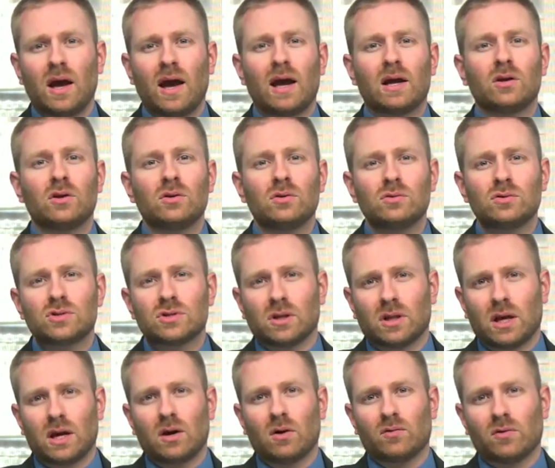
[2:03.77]
And
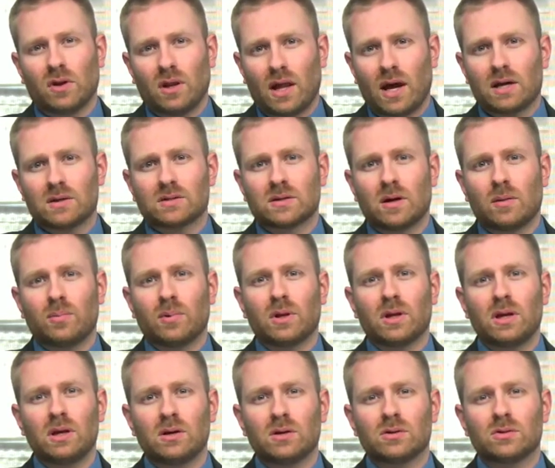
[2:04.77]
usually, over the last couple of
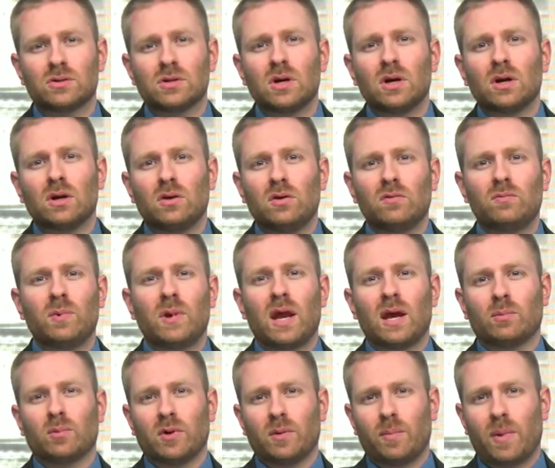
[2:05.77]
years, you've been
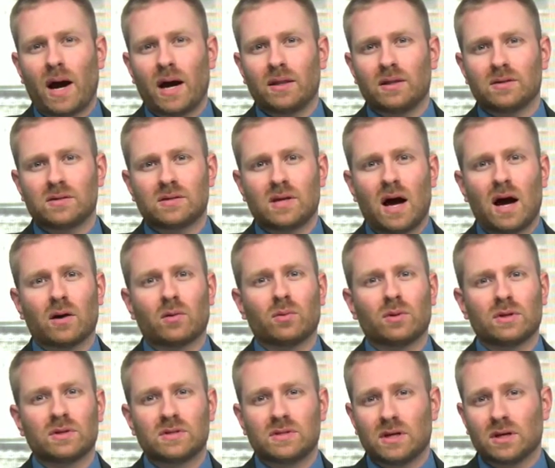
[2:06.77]
able to buy this stock
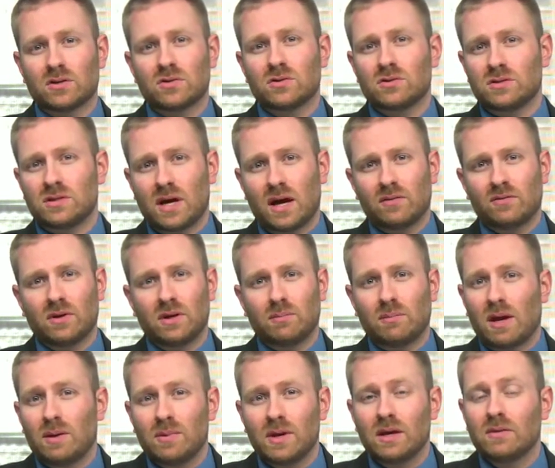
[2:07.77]
with a 6 or 7,
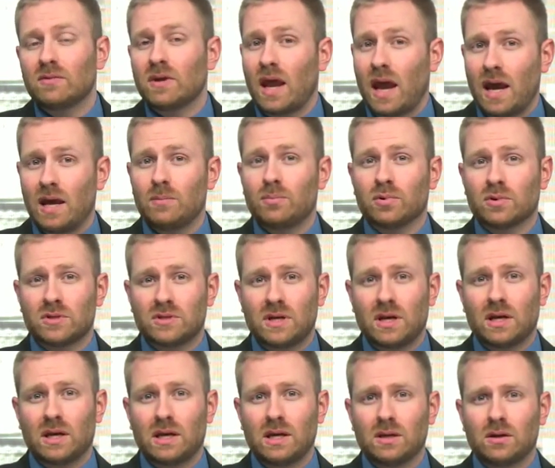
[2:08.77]
maybe even
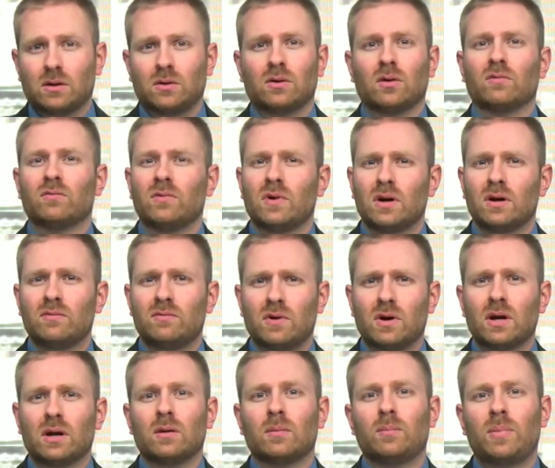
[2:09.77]
8% yield. Very,
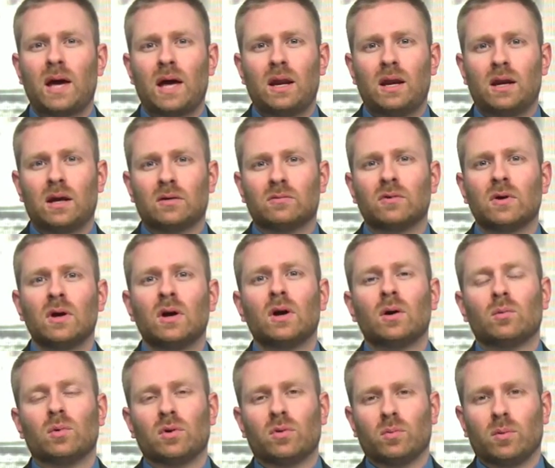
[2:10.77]
very competitive
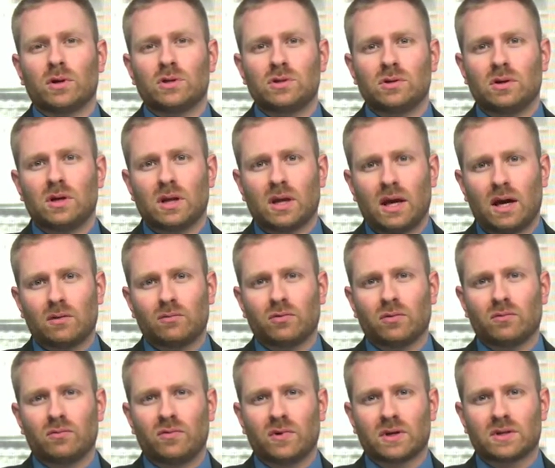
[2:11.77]
with what you can get
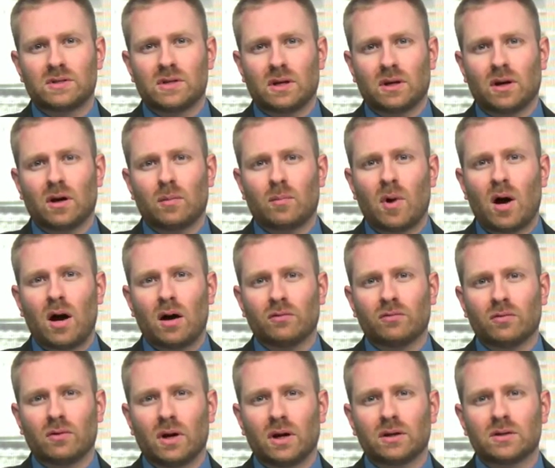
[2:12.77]
from fixed income
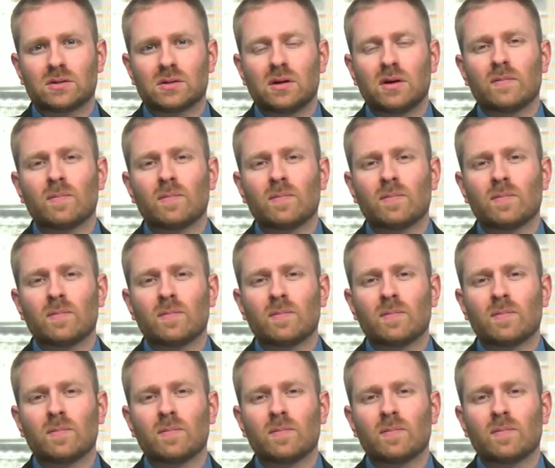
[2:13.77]
offerings.